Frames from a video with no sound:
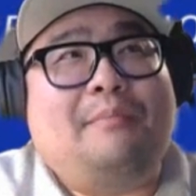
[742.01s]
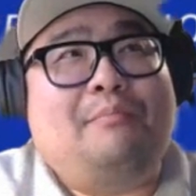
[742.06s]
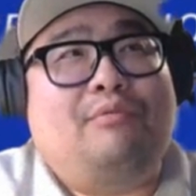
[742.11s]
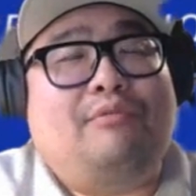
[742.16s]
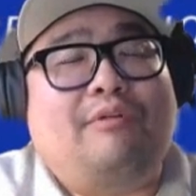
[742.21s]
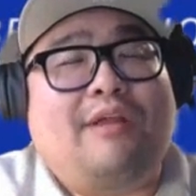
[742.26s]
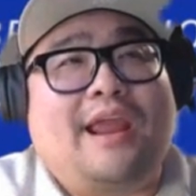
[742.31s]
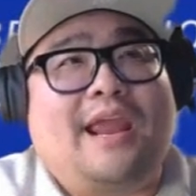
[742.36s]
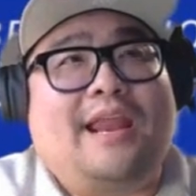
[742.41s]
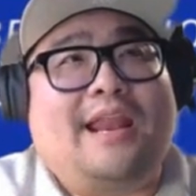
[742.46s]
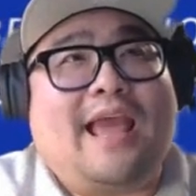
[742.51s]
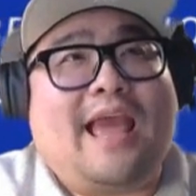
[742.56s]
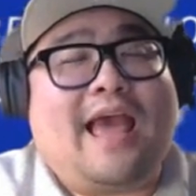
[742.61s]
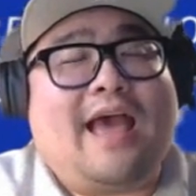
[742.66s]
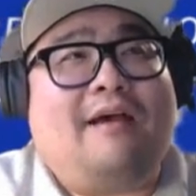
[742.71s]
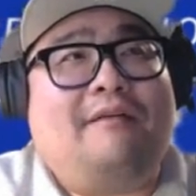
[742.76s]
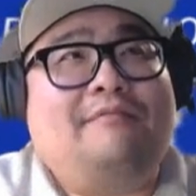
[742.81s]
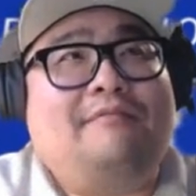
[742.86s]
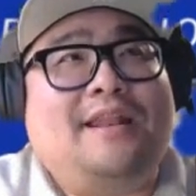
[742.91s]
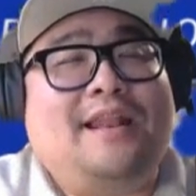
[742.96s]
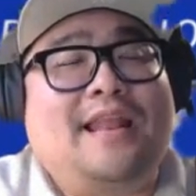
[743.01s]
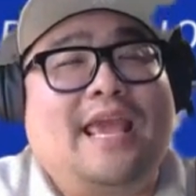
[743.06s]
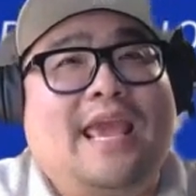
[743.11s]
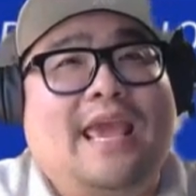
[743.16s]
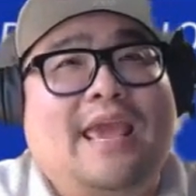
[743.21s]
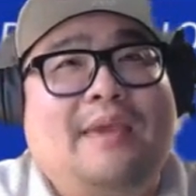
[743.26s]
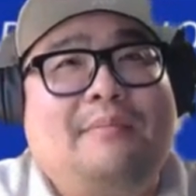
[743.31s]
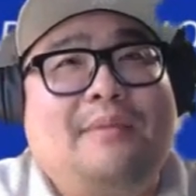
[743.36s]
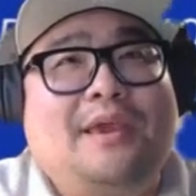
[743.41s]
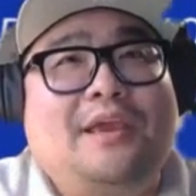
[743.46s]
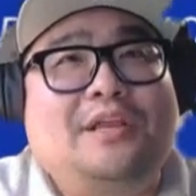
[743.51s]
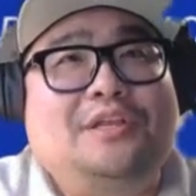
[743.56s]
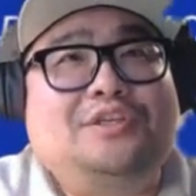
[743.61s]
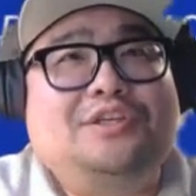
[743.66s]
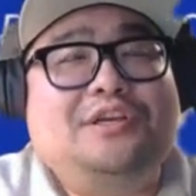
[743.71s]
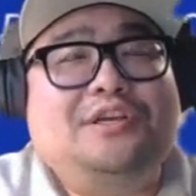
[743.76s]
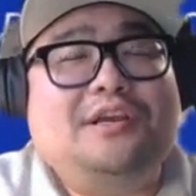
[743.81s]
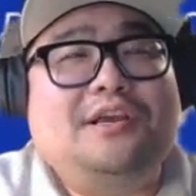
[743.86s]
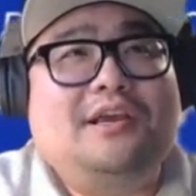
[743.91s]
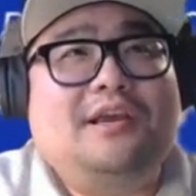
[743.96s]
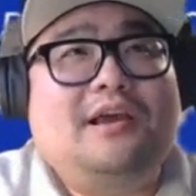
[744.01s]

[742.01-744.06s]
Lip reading: brain have an image